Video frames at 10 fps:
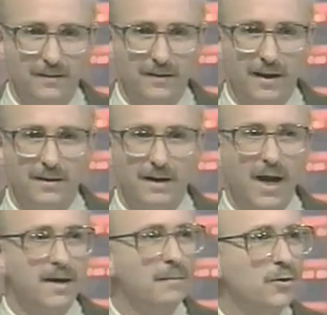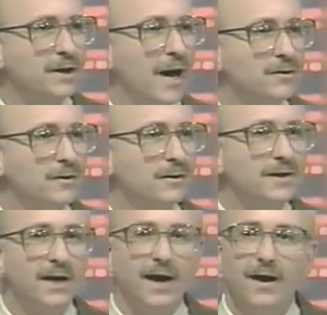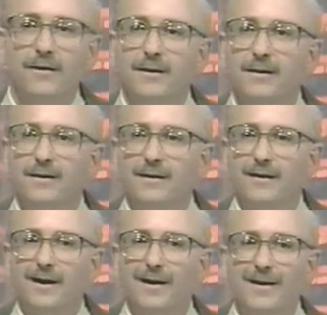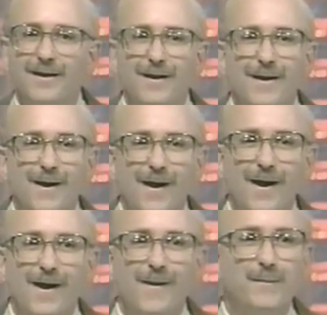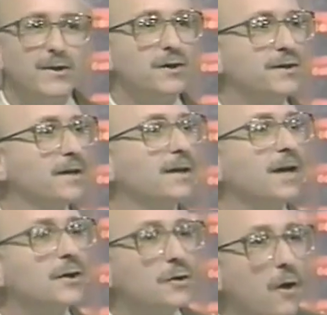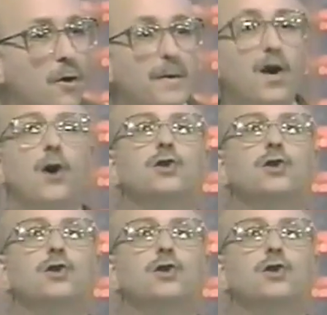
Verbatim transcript: Okay? Not in most households, anyhow. Uh, but you're still in control because